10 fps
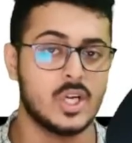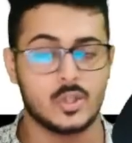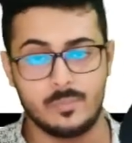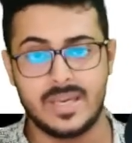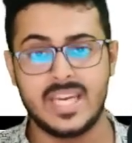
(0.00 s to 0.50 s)

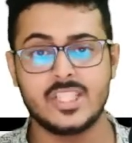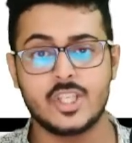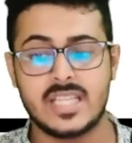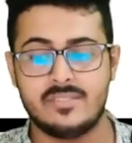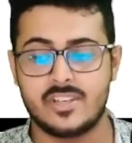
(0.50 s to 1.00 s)
To make
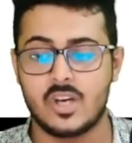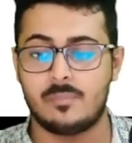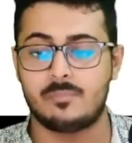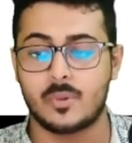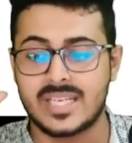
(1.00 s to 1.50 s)
sure that when you
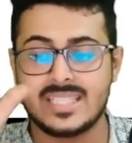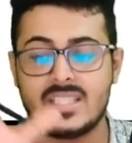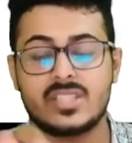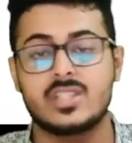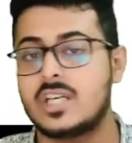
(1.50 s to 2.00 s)
are putting
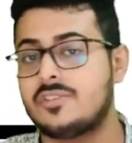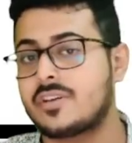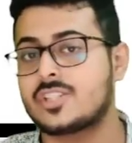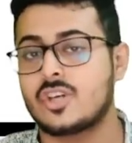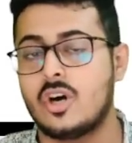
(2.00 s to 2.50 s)
these certificates